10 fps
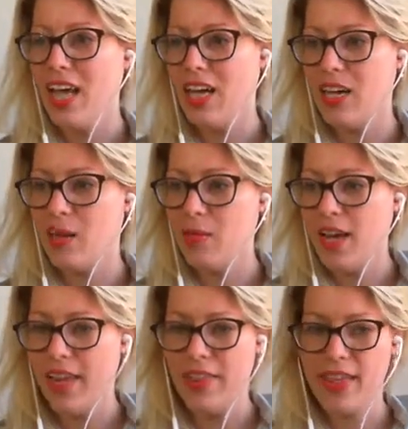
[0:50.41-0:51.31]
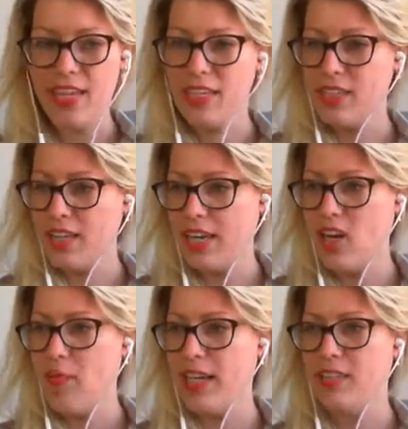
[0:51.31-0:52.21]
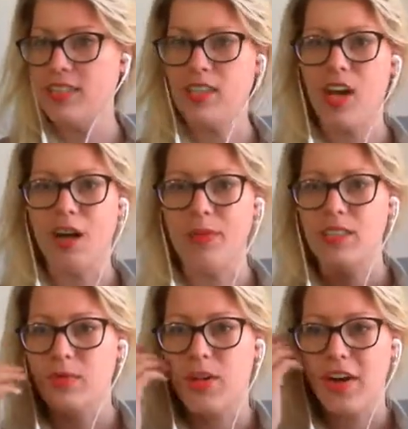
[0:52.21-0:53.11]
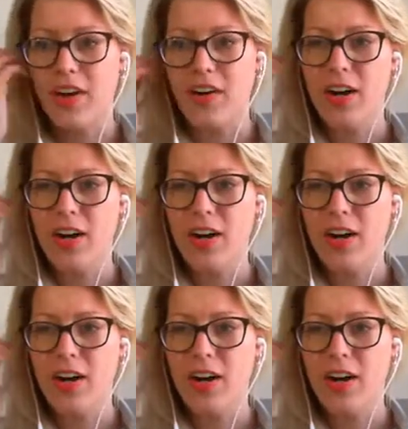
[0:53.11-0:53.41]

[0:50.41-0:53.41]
I hope I can see the comments somewhere here.